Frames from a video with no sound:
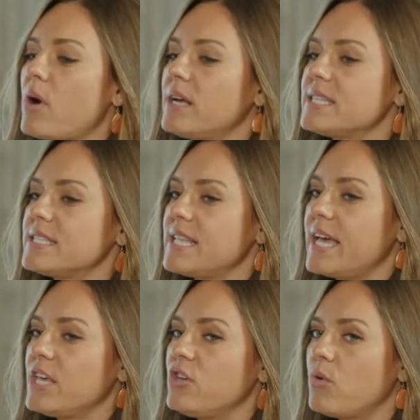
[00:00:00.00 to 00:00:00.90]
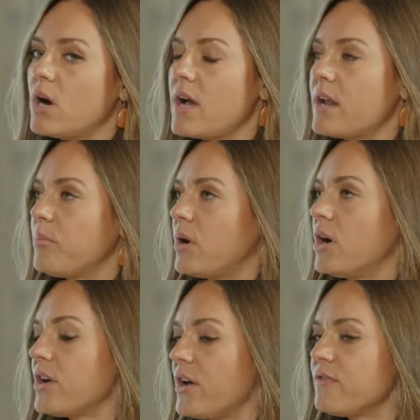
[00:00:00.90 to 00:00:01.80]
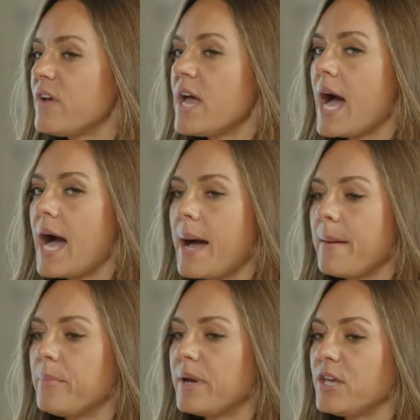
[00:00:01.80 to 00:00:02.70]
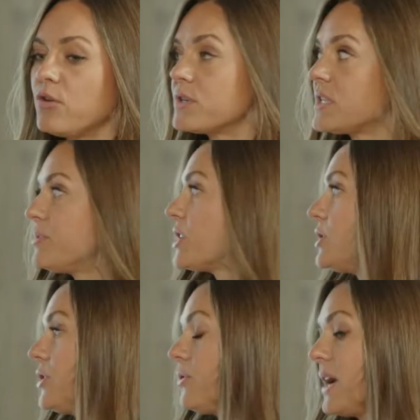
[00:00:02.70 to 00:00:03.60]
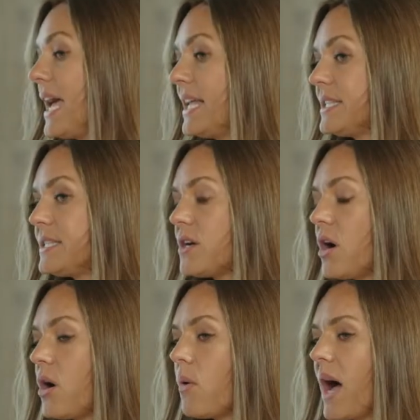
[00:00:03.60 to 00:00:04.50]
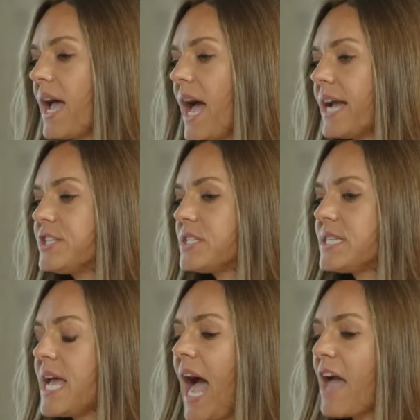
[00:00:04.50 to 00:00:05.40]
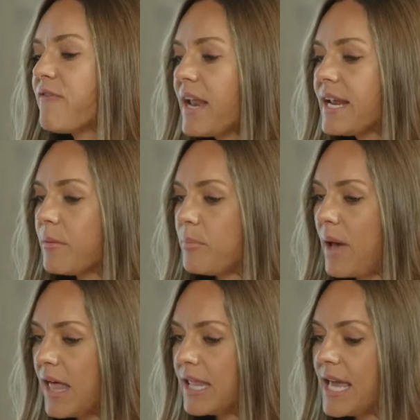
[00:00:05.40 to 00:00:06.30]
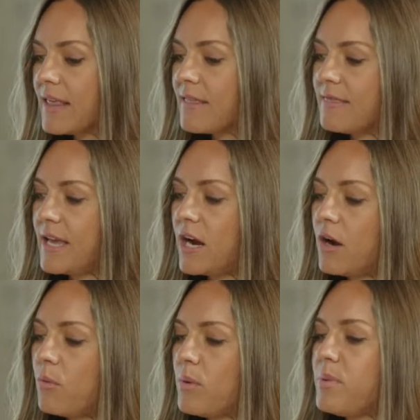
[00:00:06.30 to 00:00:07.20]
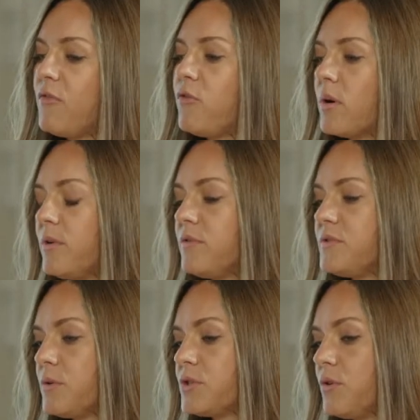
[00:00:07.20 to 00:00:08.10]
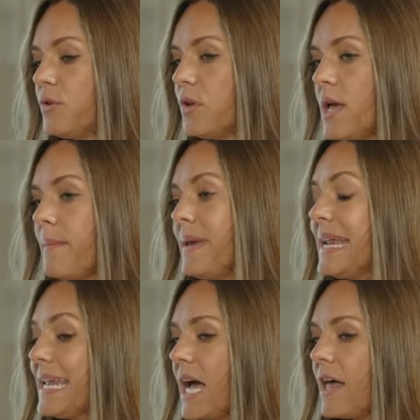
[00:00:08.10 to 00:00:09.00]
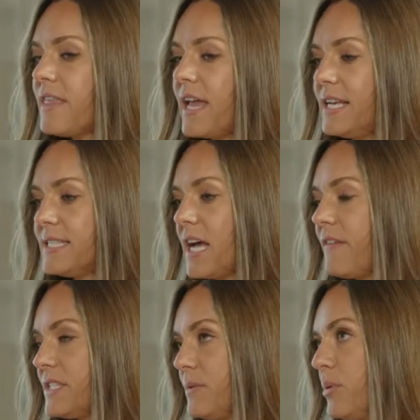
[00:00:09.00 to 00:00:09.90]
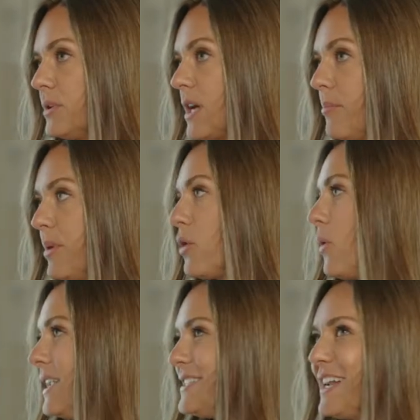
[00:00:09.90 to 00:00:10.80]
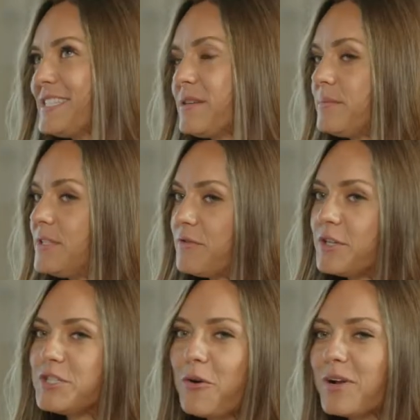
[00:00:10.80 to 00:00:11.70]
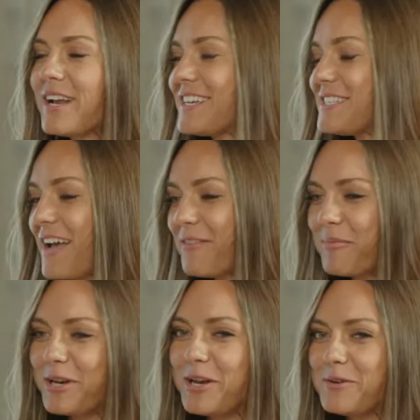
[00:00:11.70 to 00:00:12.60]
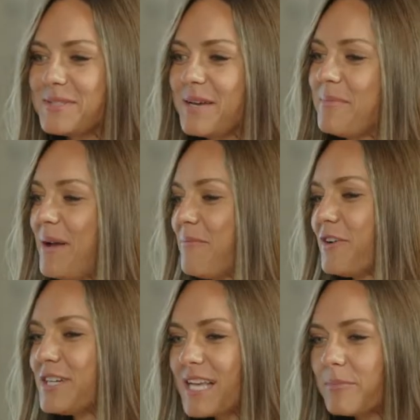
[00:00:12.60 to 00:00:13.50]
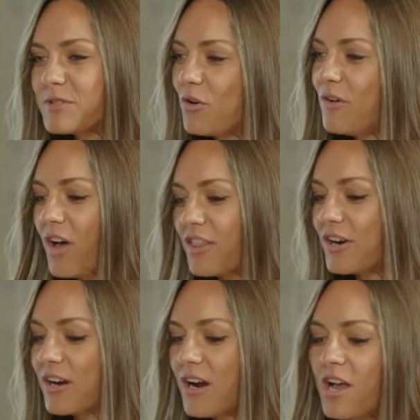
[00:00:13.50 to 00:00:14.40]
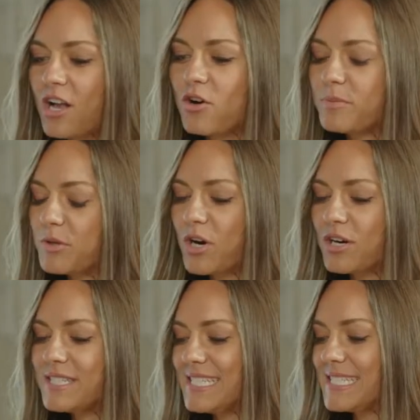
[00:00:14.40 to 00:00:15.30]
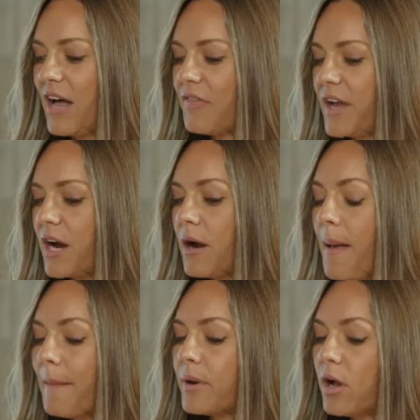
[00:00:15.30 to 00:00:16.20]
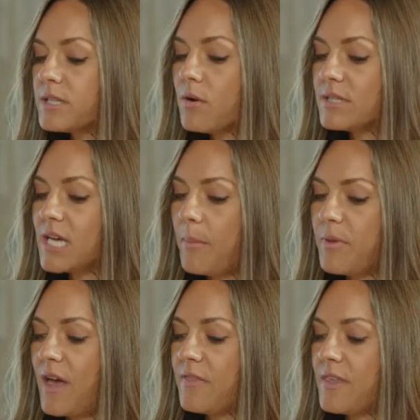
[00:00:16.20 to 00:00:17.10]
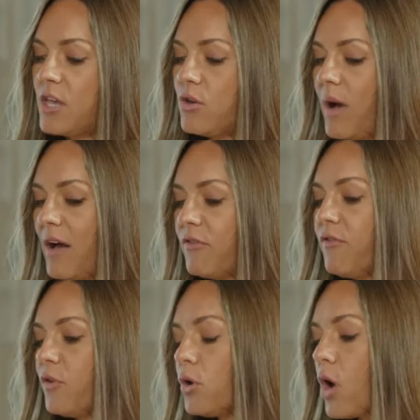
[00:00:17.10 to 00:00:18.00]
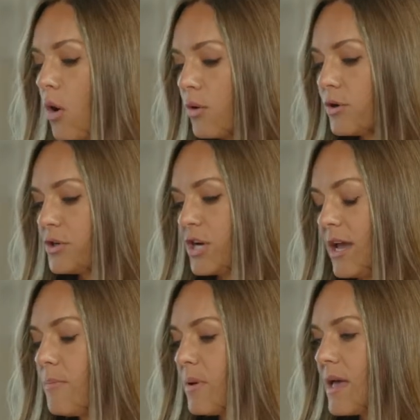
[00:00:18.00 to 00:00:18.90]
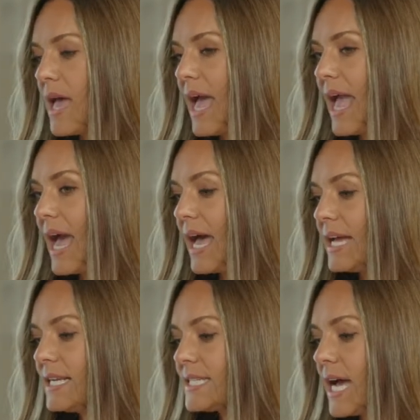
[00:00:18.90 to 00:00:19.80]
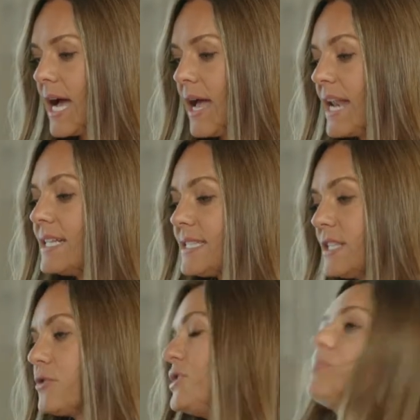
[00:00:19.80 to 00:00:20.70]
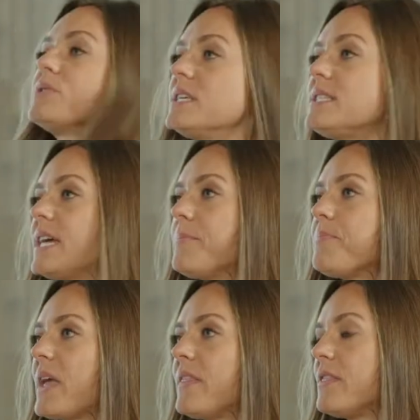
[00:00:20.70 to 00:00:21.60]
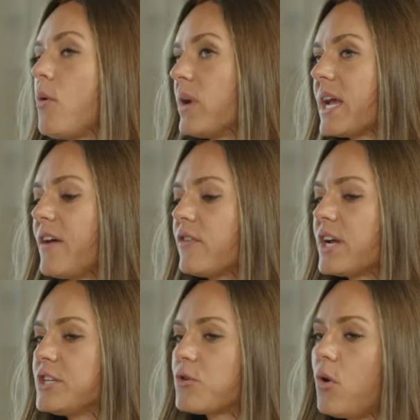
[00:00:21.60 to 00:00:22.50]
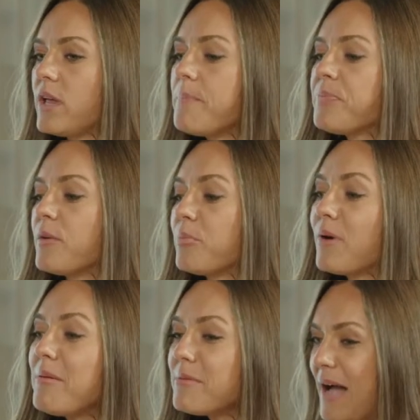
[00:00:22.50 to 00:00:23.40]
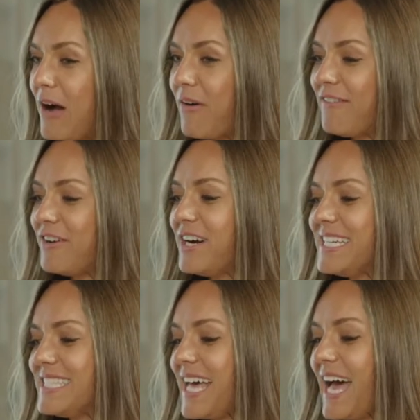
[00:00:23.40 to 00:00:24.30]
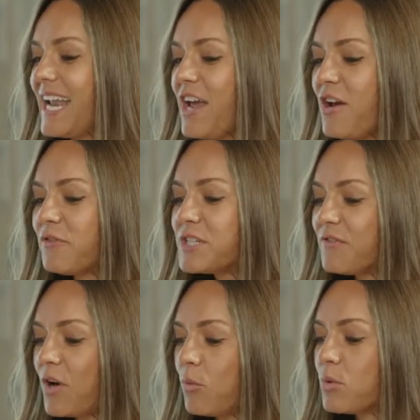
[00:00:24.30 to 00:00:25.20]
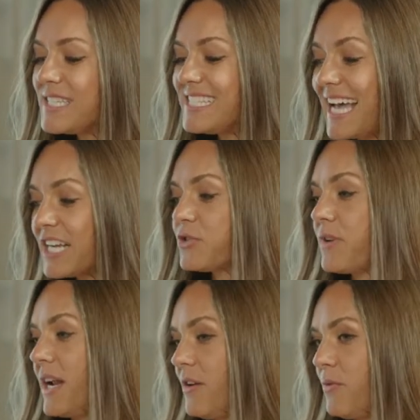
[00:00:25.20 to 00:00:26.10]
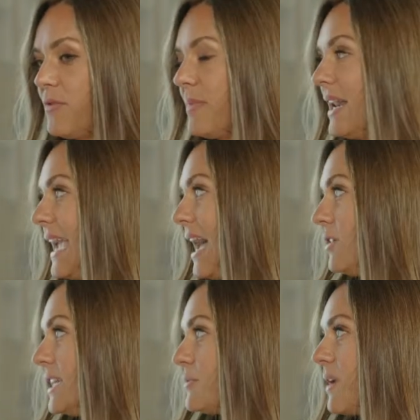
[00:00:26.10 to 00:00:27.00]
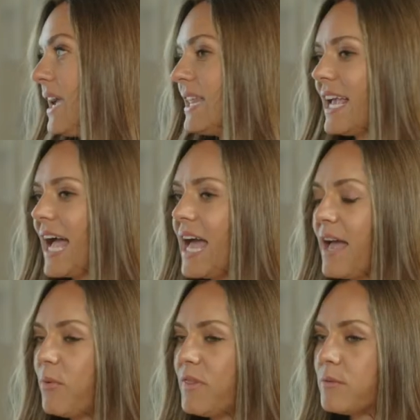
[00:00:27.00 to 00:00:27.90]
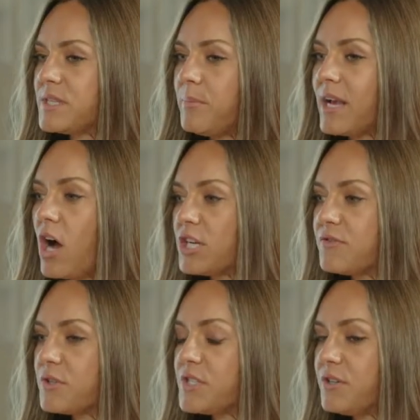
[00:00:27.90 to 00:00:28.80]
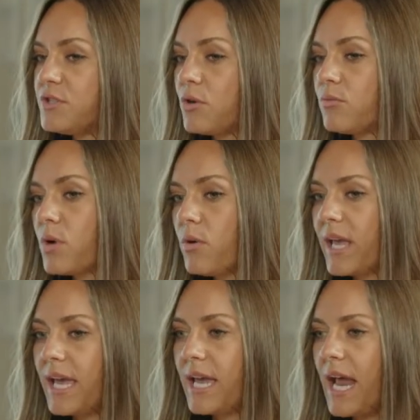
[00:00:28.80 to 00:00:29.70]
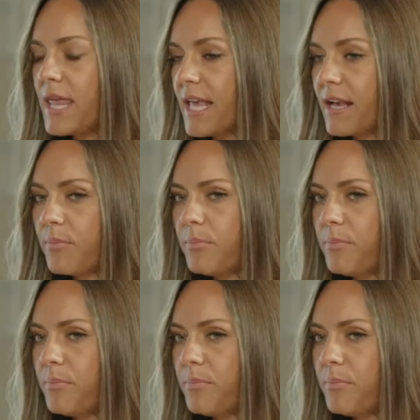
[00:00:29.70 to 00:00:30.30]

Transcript: process that you are not a part of, but you're subject to. And so I find it compelling that there would be a form of social media that is obviously built on Bitcoin. It's not some different token, because everybody knows I'm very skeptical of other cryptocurrencies out there. But also on top of that, that you have full ownership, and it's censorship resistant, and no one can ever control it. The problem, however, is that, first of all, we're saturated with media outlets, right? Like when there was a big controversy of Joe Rogan, I think